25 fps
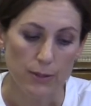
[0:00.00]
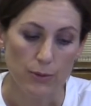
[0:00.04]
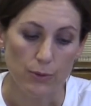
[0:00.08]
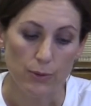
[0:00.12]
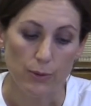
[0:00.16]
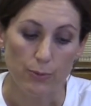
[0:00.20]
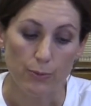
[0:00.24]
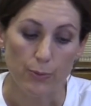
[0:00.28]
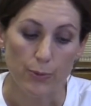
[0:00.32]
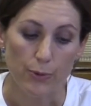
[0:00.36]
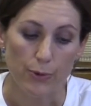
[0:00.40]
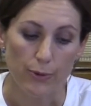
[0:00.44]
to
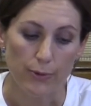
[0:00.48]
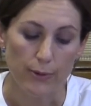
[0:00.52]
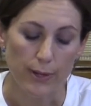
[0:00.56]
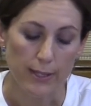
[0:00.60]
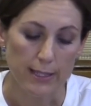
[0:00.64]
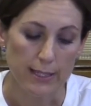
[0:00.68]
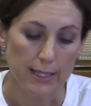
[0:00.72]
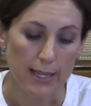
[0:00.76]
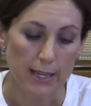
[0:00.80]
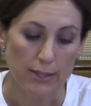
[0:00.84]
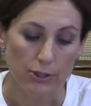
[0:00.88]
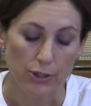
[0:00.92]
improve
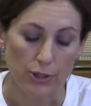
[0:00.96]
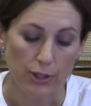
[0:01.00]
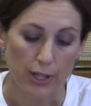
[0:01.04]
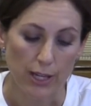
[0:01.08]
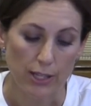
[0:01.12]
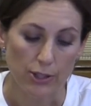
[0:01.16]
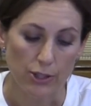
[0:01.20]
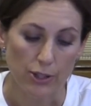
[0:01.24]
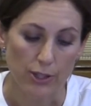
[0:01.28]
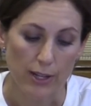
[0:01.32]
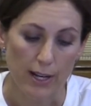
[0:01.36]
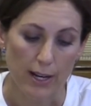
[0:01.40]
its
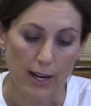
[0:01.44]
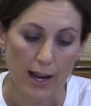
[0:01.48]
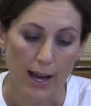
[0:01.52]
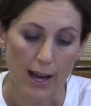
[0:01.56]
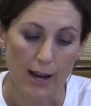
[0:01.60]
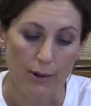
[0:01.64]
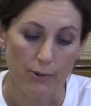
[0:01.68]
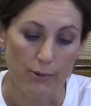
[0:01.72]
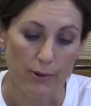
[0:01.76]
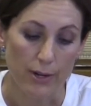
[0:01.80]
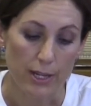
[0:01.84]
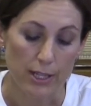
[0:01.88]
educational
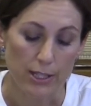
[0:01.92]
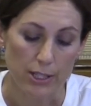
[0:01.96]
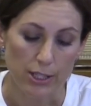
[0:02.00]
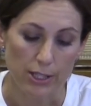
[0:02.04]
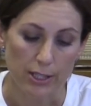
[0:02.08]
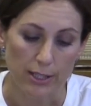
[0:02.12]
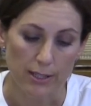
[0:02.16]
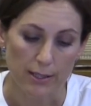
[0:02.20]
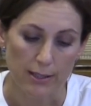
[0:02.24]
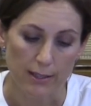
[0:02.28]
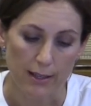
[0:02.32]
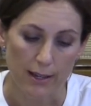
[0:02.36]
outreach,
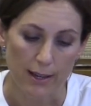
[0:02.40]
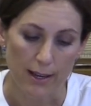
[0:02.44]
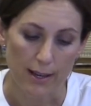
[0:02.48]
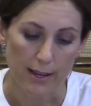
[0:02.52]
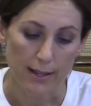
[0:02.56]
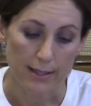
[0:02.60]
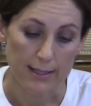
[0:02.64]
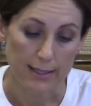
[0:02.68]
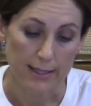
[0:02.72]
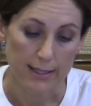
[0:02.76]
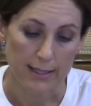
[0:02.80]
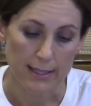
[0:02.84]

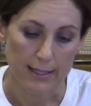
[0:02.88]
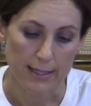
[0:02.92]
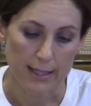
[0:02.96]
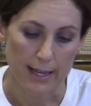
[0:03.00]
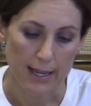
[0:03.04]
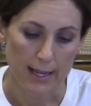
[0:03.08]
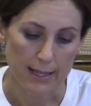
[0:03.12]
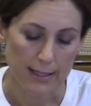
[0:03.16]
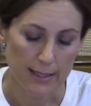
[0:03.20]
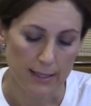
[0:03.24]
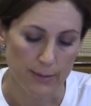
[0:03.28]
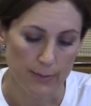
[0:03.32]
as
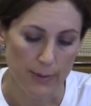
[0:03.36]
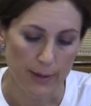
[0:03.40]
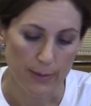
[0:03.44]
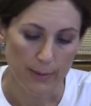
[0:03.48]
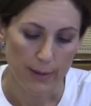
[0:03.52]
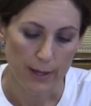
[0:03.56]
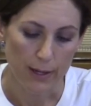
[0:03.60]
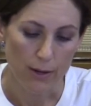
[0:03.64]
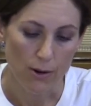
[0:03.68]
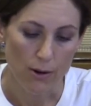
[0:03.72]
discussed by my